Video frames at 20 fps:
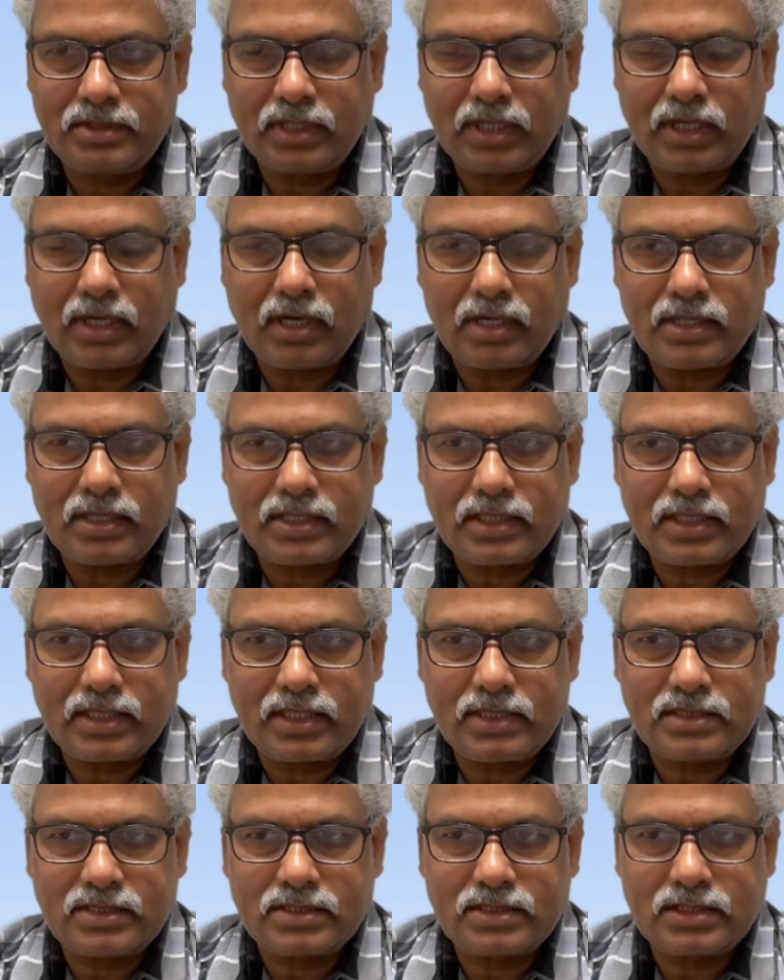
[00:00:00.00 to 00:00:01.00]

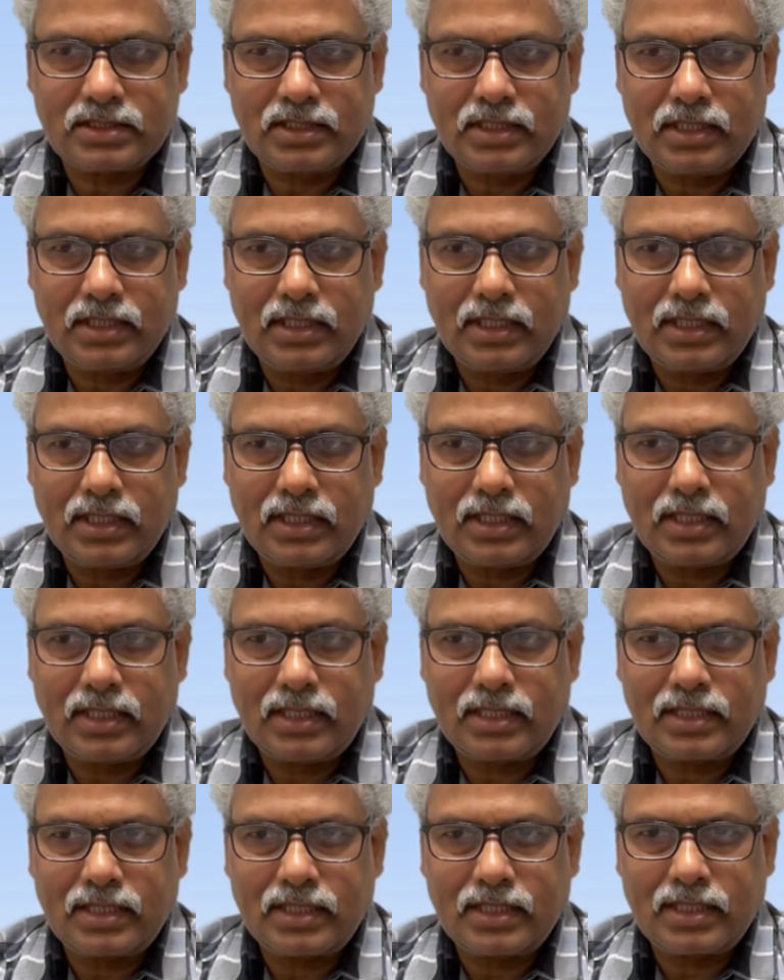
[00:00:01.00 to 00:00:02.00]
articles
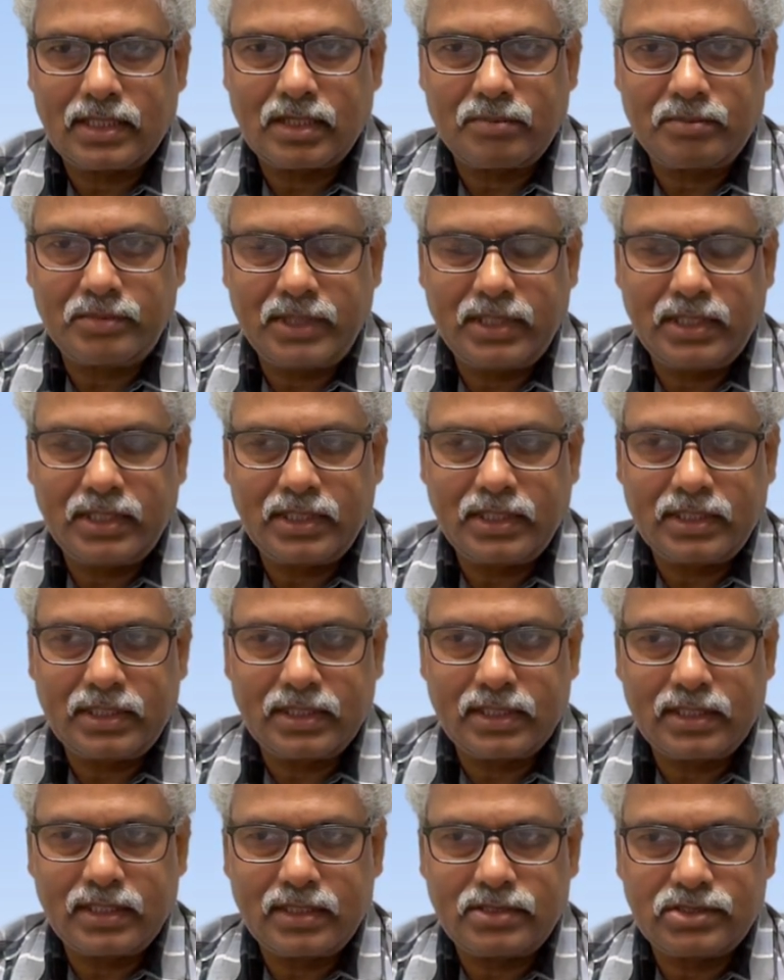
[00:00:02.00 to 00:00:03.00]
that are being written
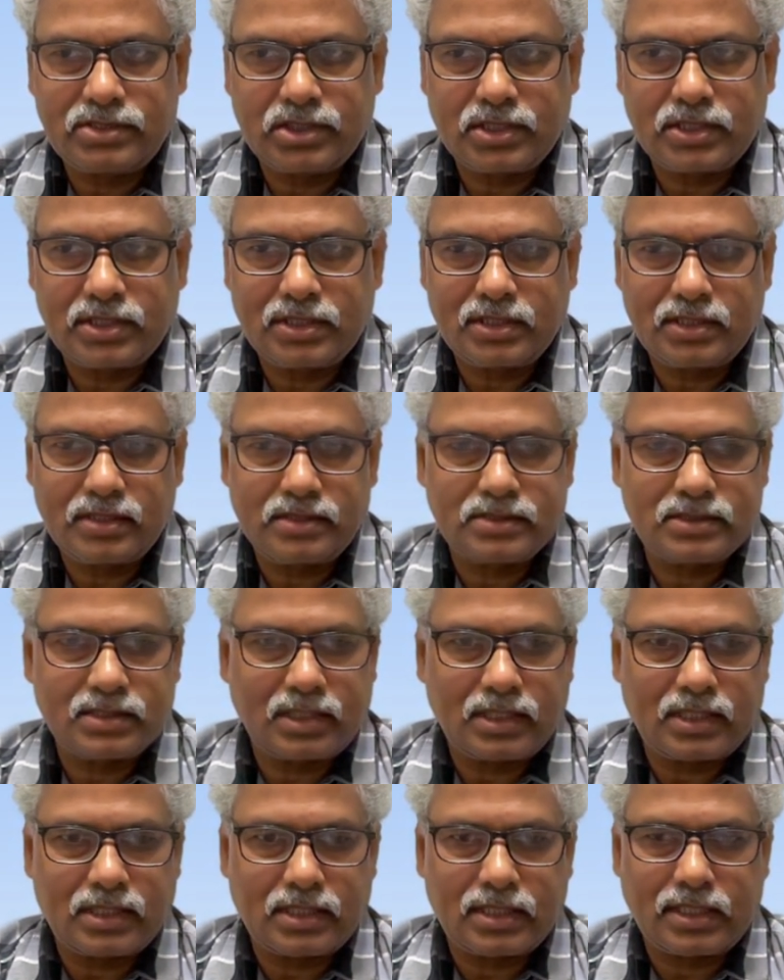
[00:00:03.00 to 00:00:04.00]
in journals
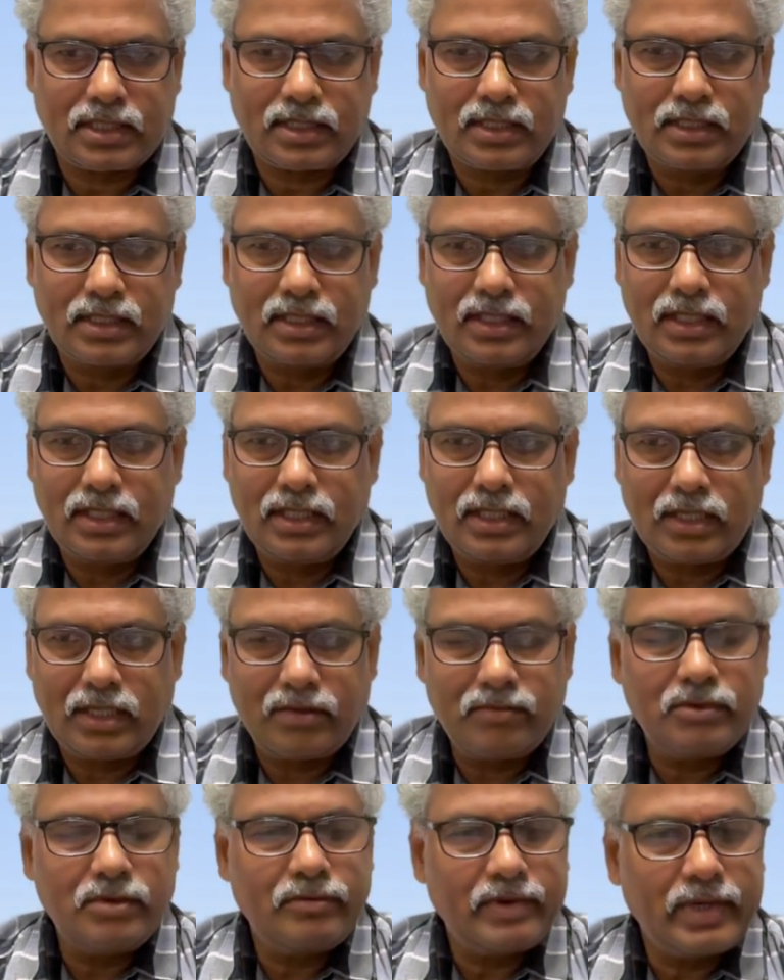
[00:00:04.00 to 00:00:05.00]
or
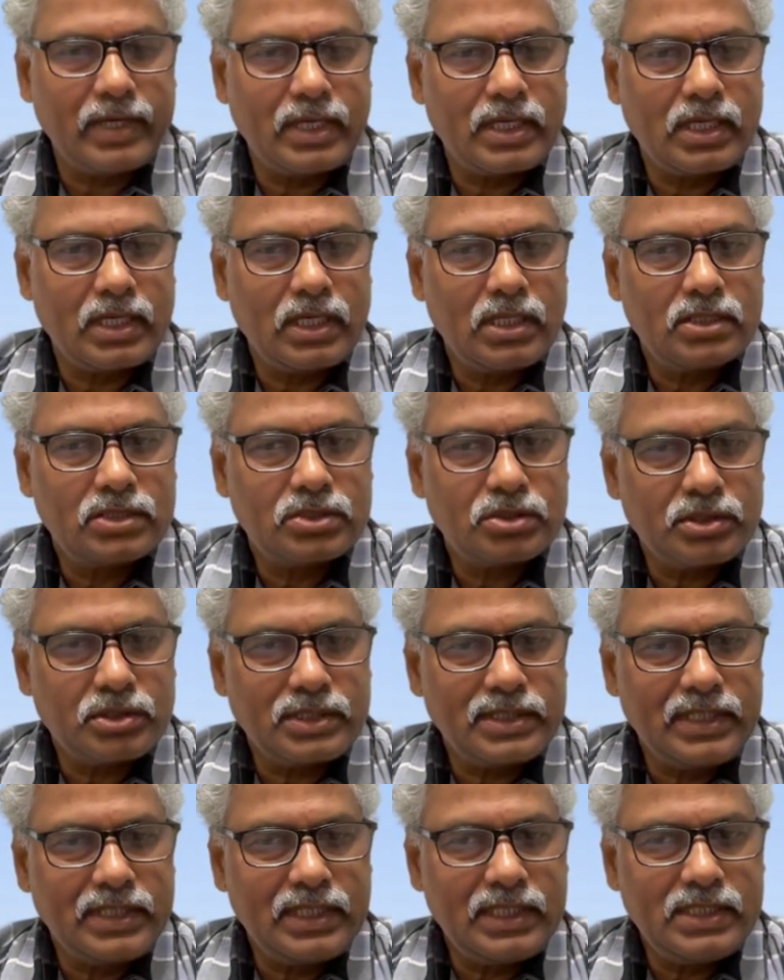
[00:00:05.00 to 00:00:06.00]
everywhere, so
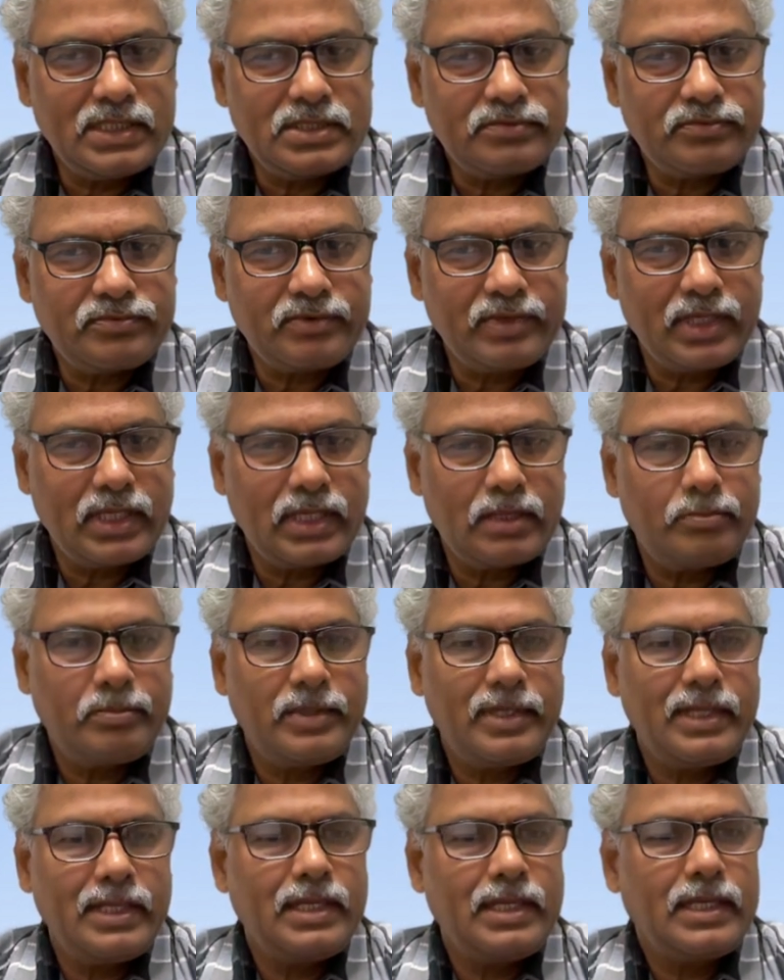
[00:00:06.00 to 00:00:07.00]
these will
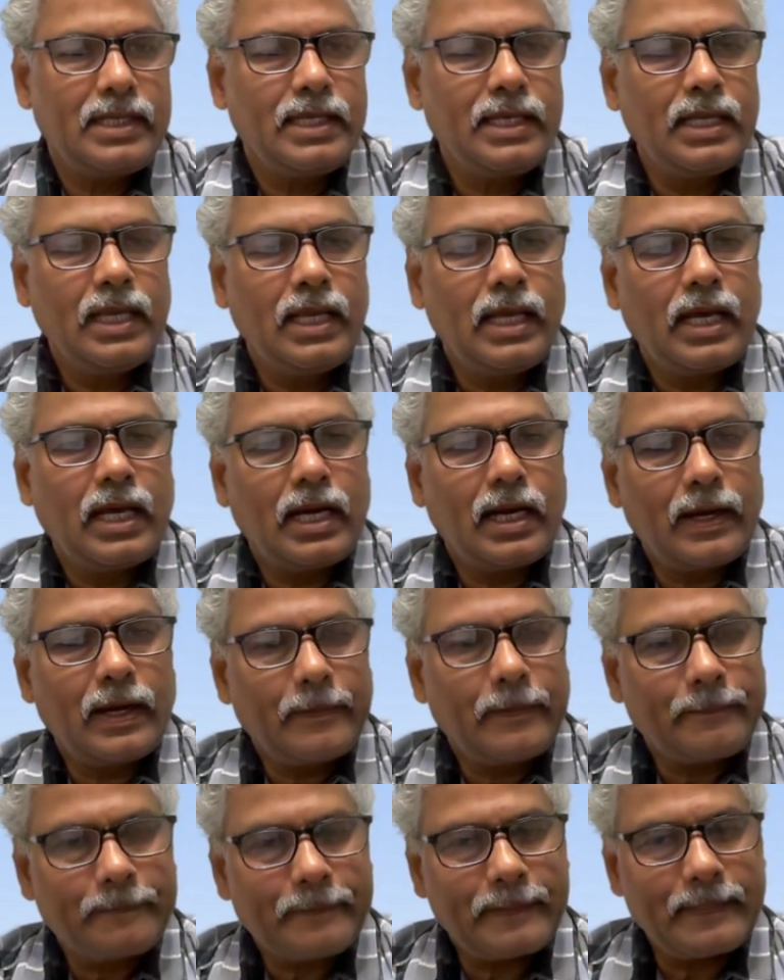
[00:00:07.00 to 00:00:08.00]
be
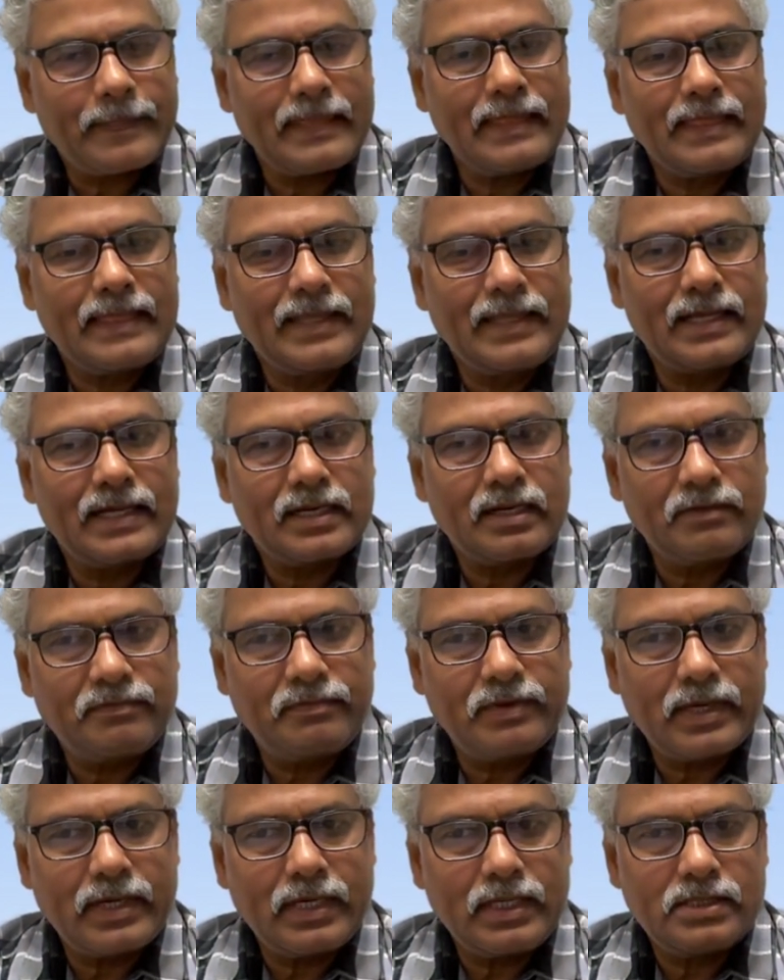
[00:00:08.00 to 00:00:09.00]
the
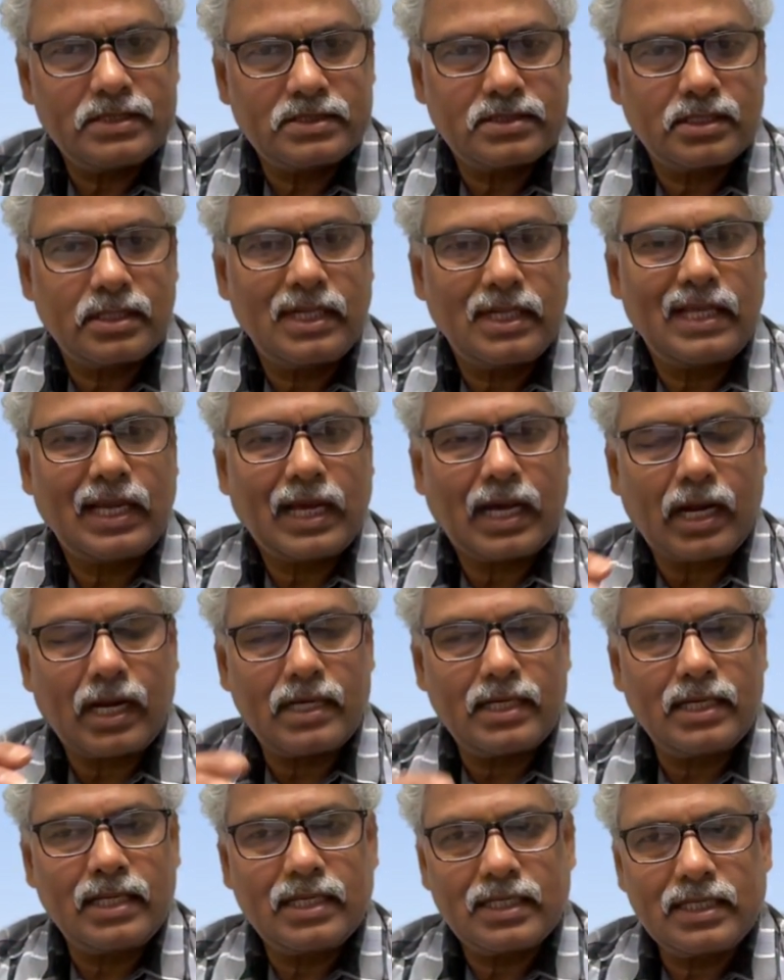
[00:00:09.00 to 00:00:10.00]
referenced
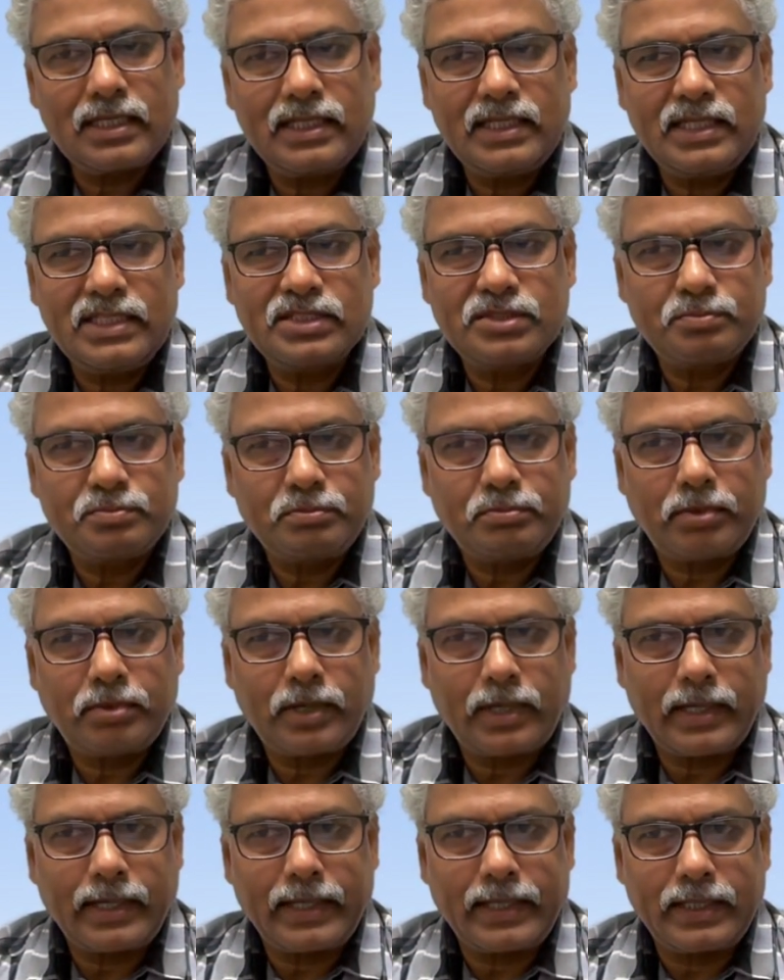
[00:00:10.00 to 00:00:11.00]
under each
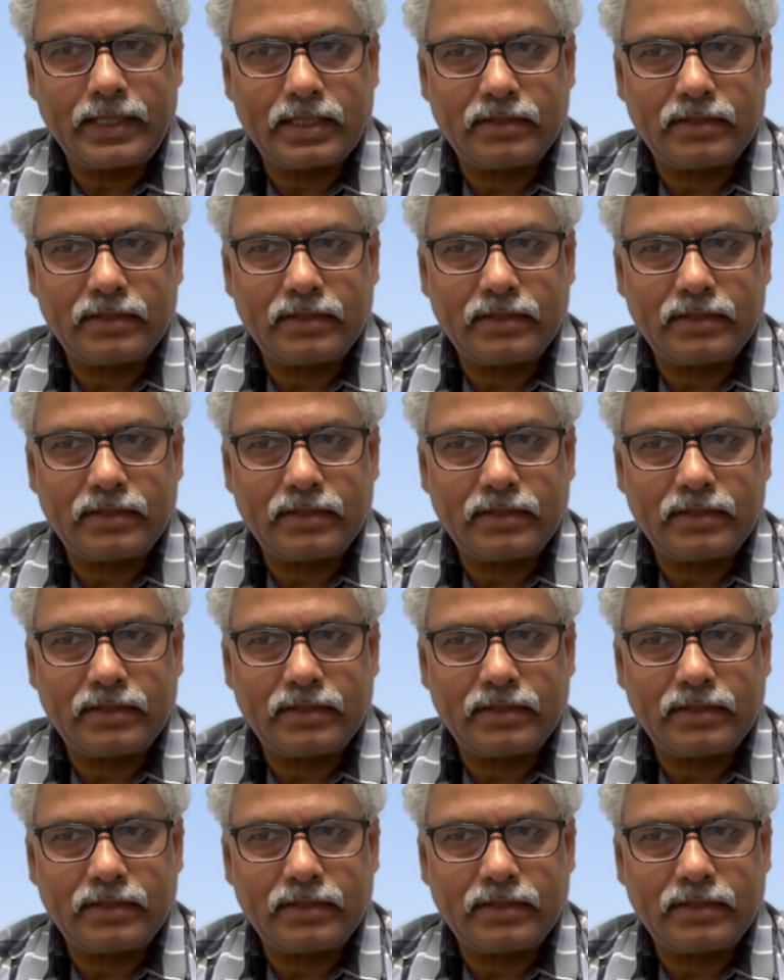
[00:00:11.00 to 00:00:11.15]
point.